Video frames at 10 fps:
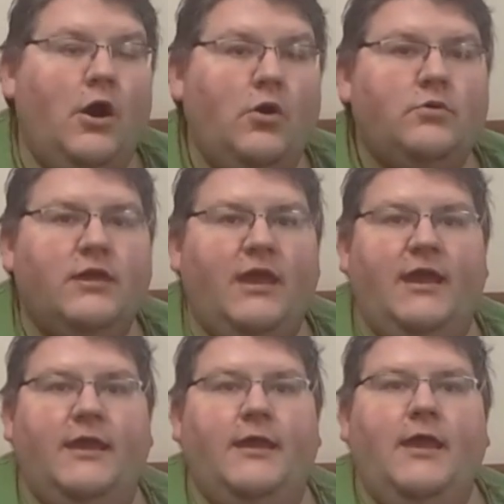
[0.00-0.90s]

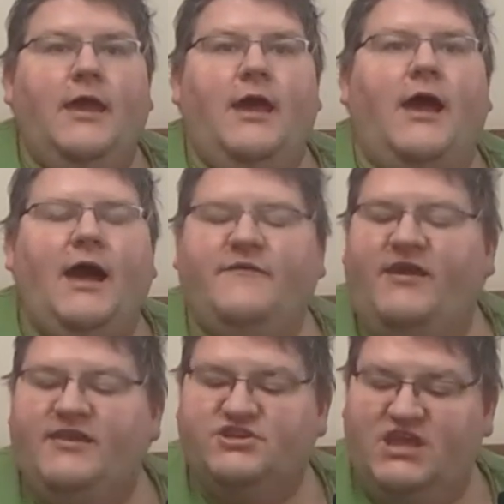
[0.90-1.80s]
Okay, I've
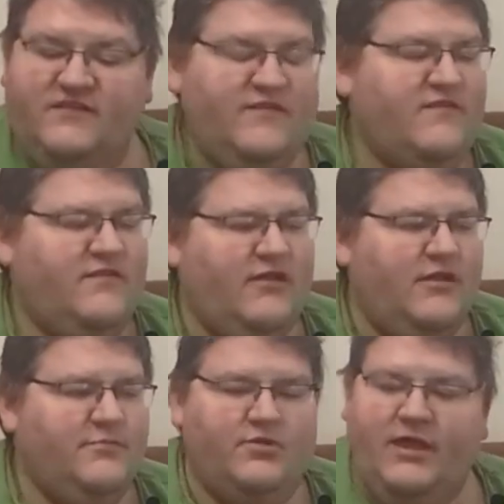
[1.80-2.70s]
had a chance to sit
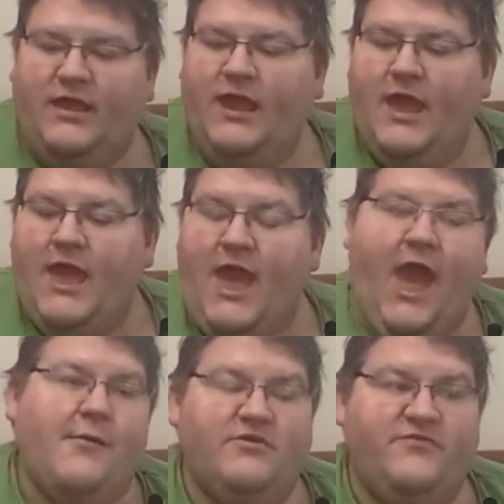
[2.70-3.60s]
down and play
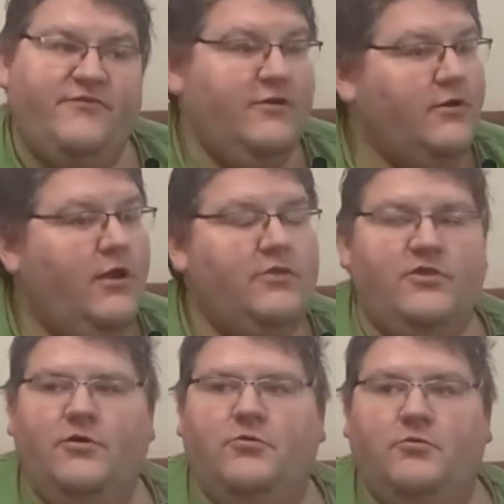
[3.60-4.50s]
Atmosfear,
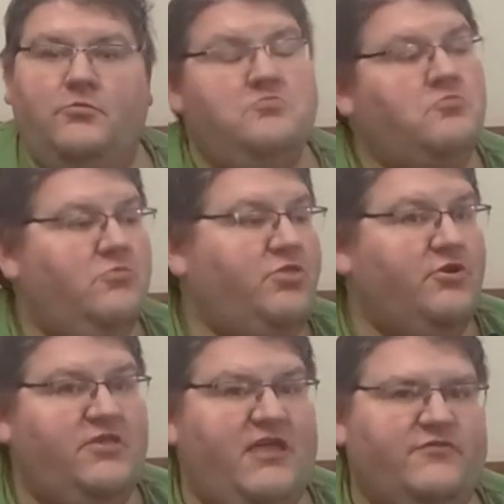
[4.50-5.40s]
the
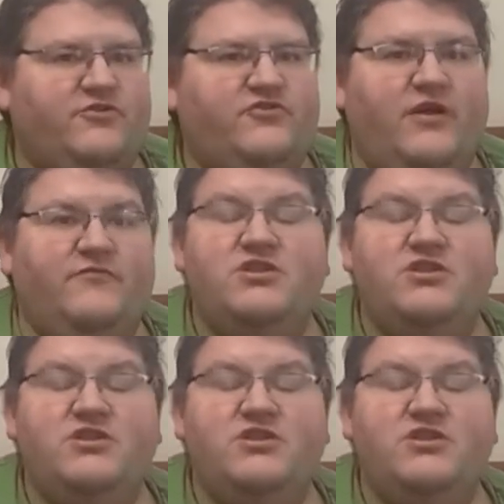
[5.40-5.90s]
30th anniversary of